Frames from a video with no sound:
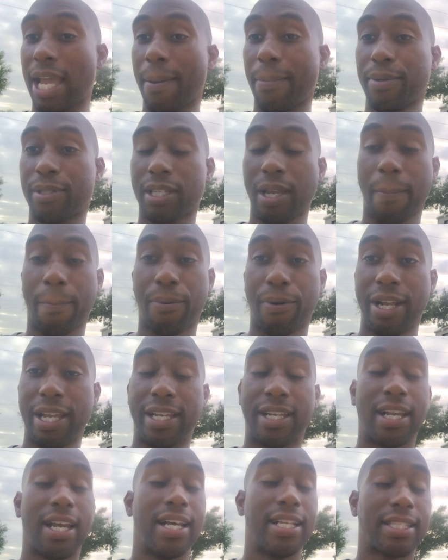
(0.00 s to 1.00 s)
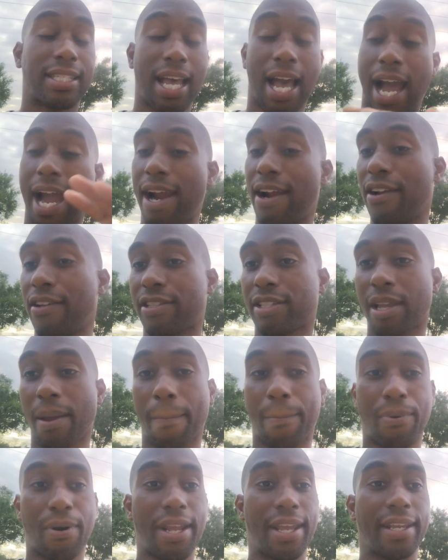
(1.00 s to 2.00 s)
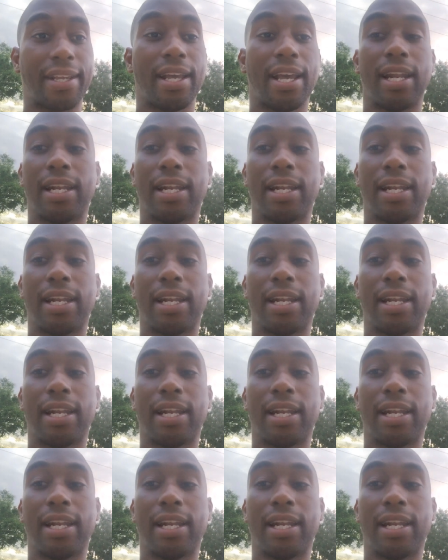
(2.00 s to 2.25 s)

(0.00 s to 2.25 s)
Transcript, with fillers: cables can break, tires can break,